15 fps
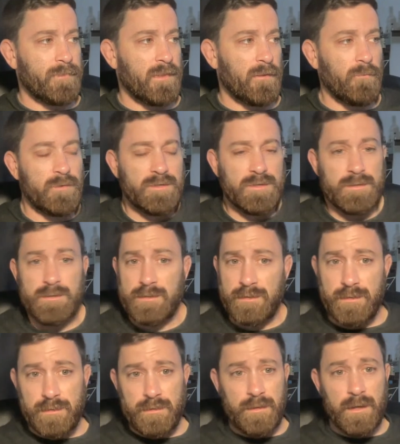which is
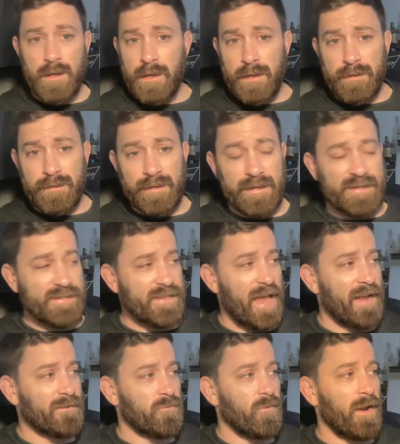the
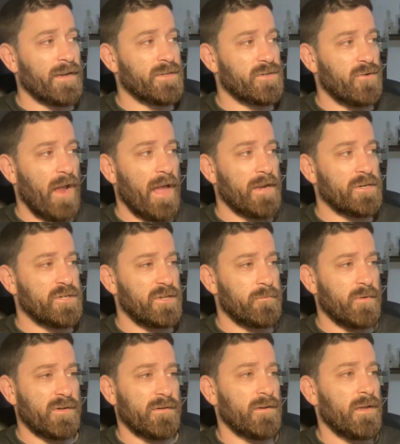exact right strategy.
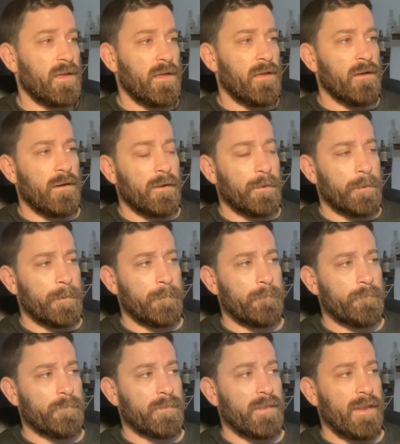But
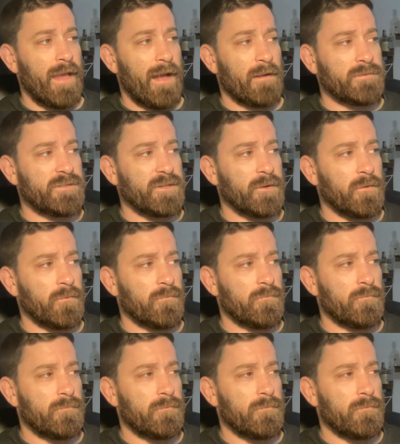Algeo,